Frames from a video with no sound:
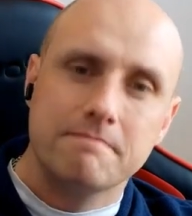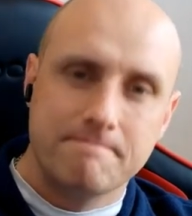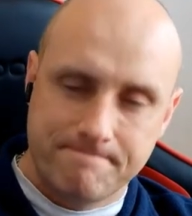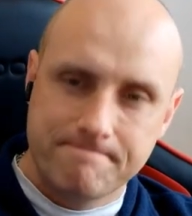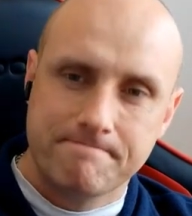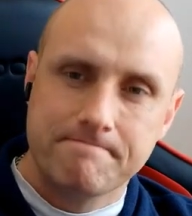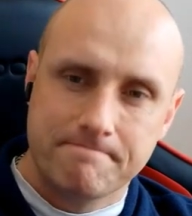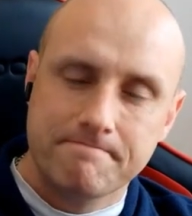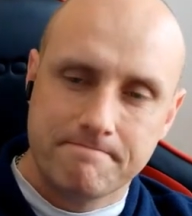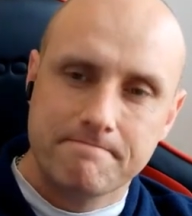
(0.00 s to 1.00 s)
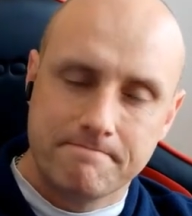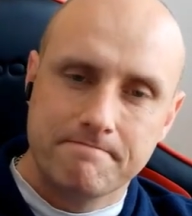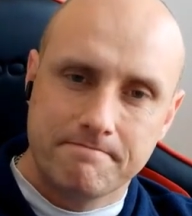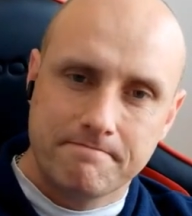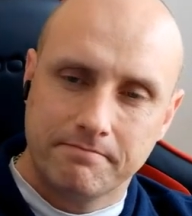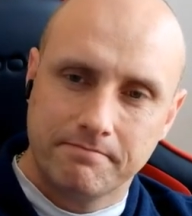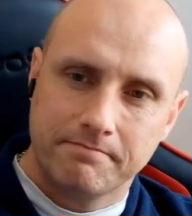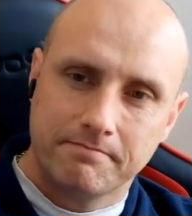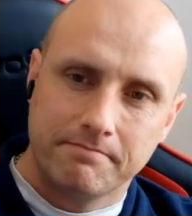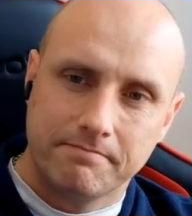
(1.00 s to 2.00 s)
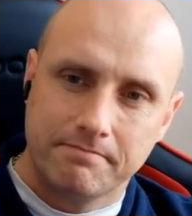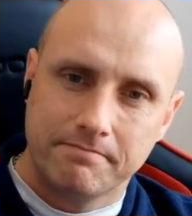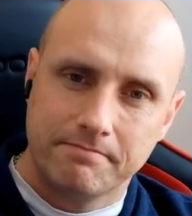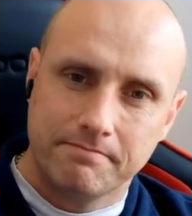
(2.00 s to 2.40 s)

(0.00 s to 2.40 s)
(not speaking)